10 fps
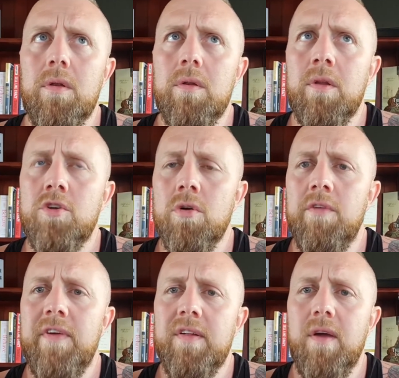the
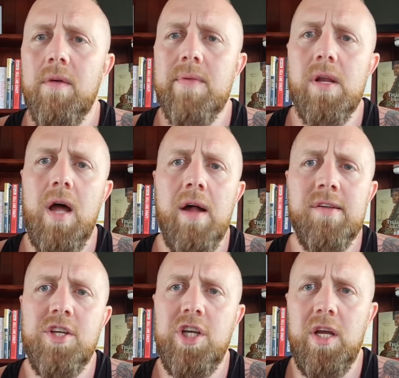truth is, over the
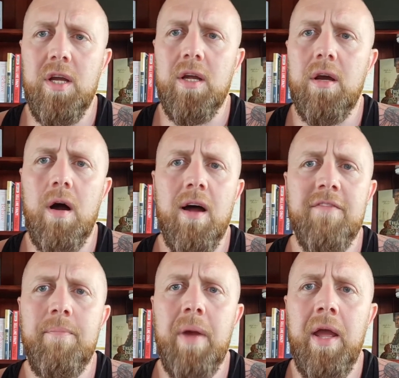last year,
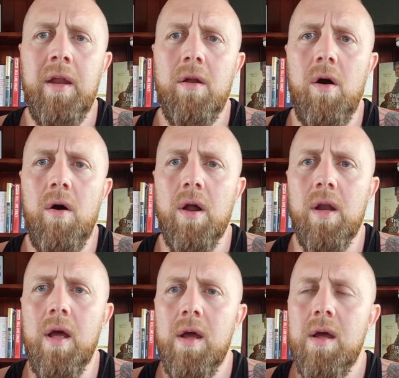I've been
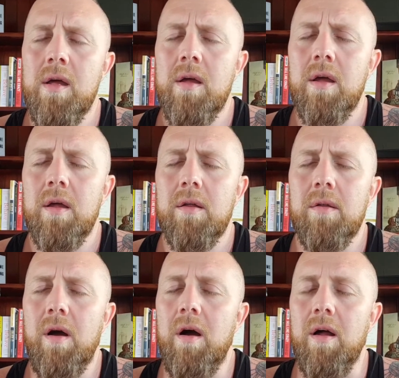on
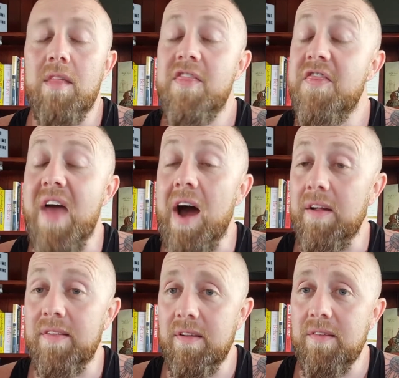
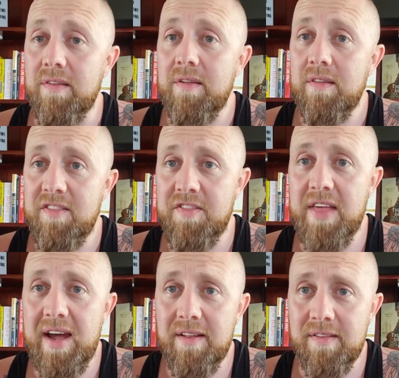thousands
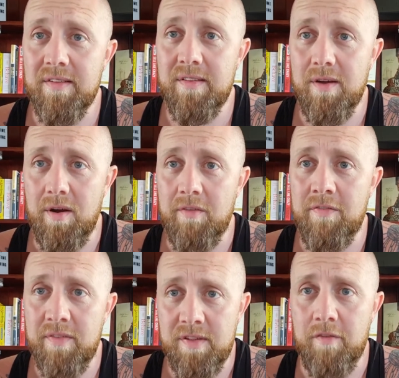of
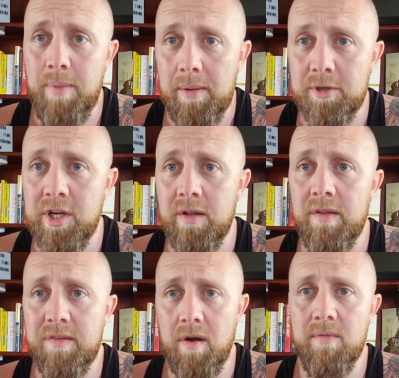self-publishing
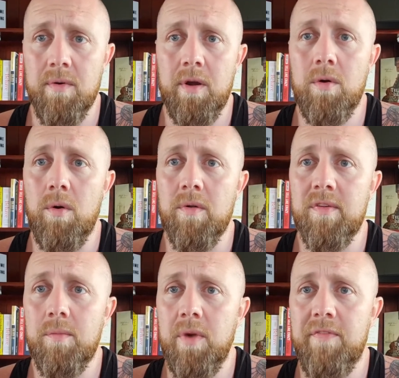discovery
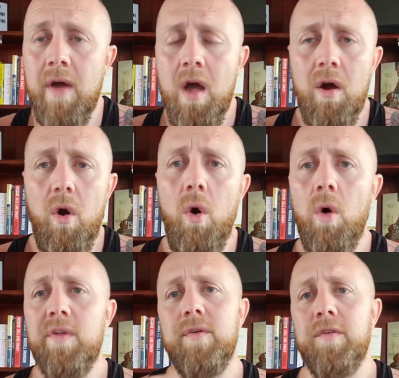calls with
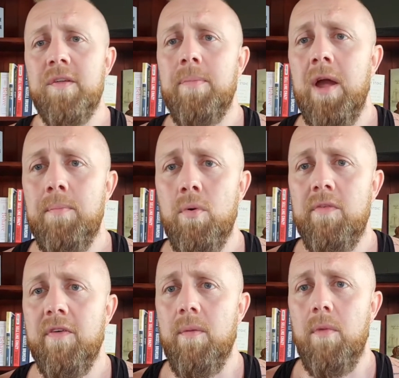all sorts of people
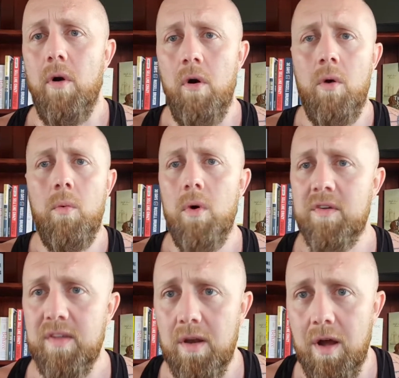from all
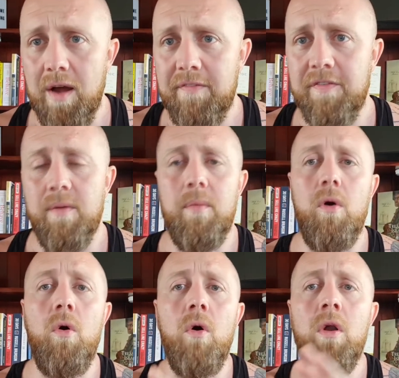walks of life, from
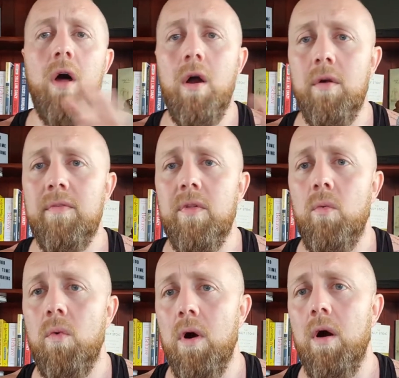all over the
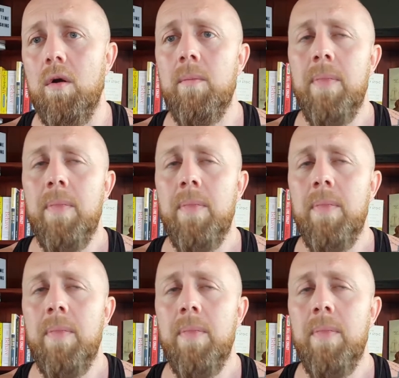world.